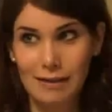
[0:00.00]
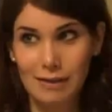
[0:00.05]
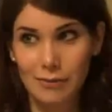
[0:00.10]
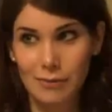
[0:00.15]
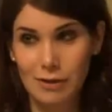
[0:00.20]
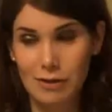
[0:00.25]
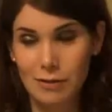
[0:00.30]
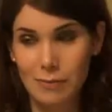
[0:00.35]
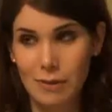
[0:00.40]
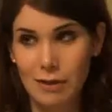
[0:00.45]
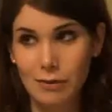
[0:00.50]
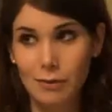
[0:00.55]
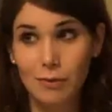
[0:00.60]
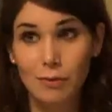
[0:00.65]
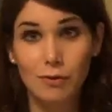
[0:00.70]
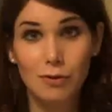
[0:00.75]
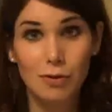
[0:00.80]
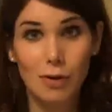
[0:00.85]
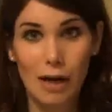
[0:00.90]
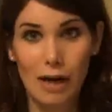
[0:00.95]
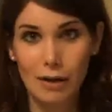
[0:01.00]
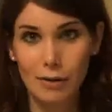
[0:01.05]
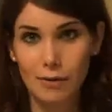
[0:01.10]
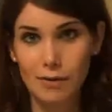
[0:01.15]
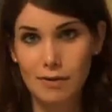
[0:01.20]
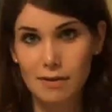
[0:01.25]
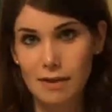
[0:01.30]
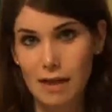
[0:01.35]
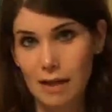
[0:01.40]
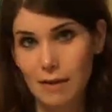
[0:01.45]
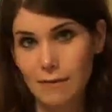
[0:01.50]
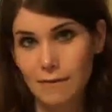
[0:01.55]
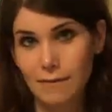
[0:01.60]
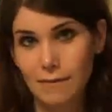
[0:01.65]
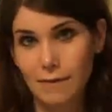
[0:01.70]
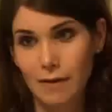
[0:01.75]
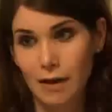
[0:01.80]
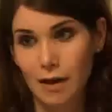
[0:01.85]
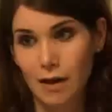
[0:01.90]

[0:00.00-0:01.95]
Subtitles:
this regimen, you could try it yourself.